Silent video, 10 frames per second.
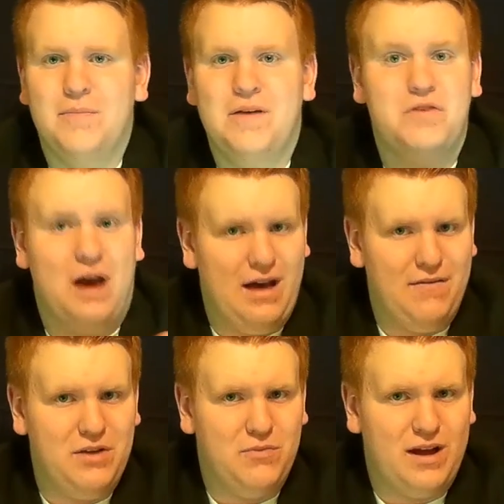If you
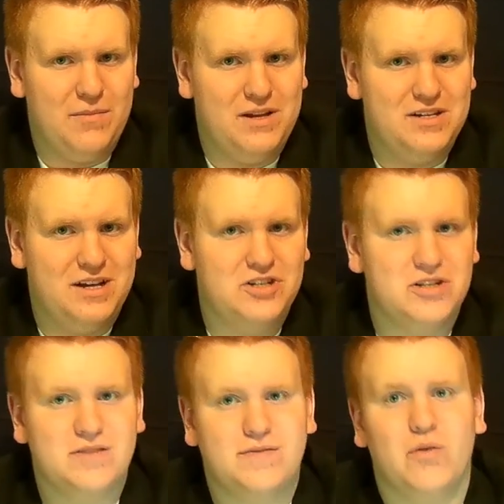have any
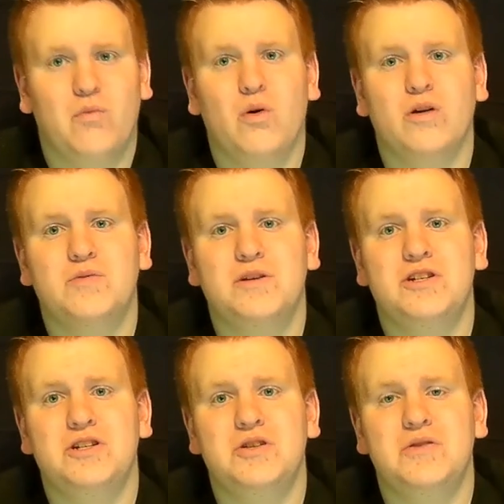recommendations for awards we
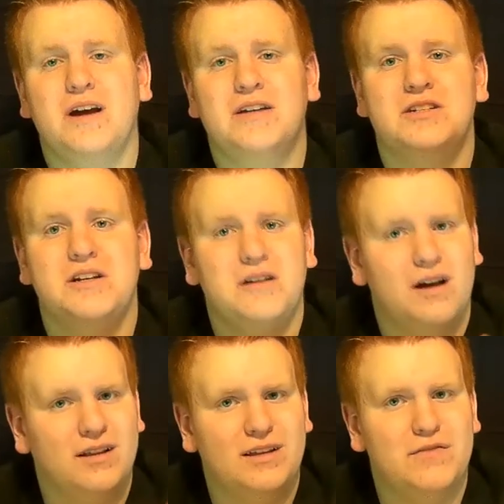should do next
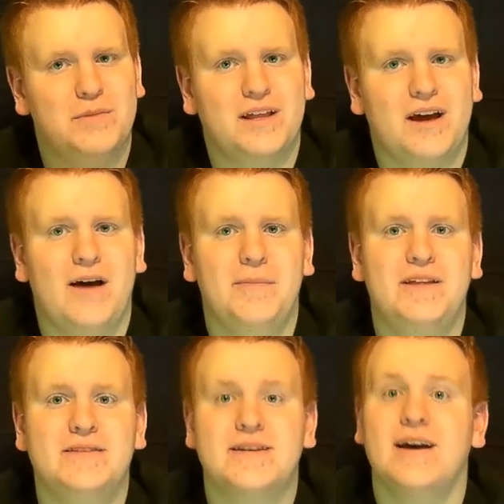year, leave them in the
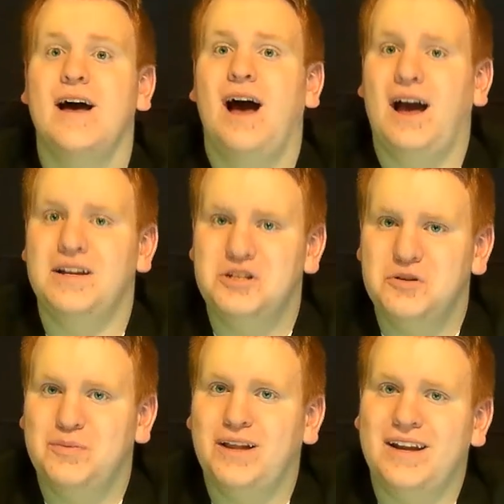comments. I
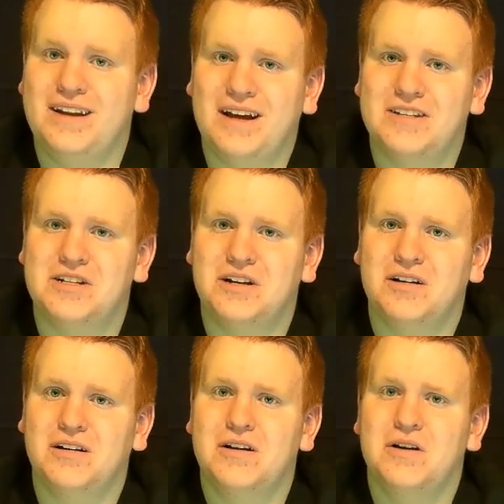do plan next
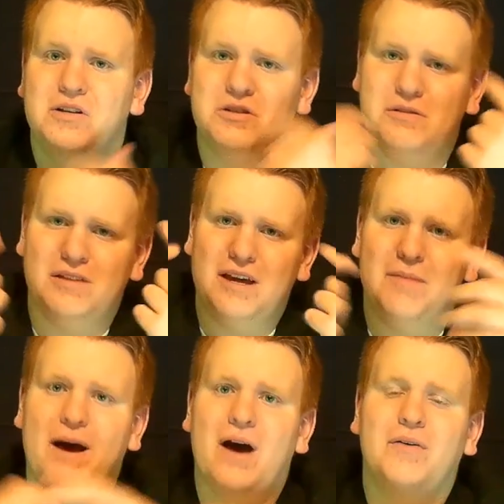year to think
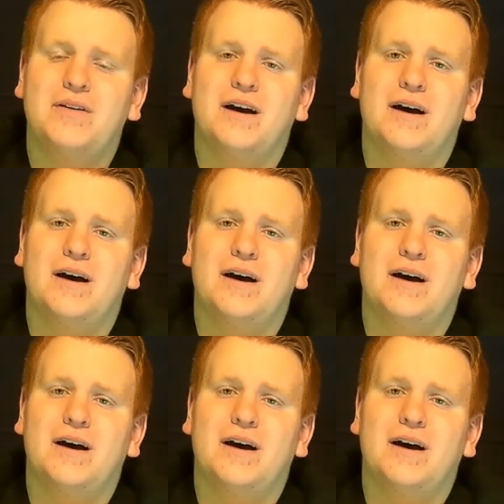about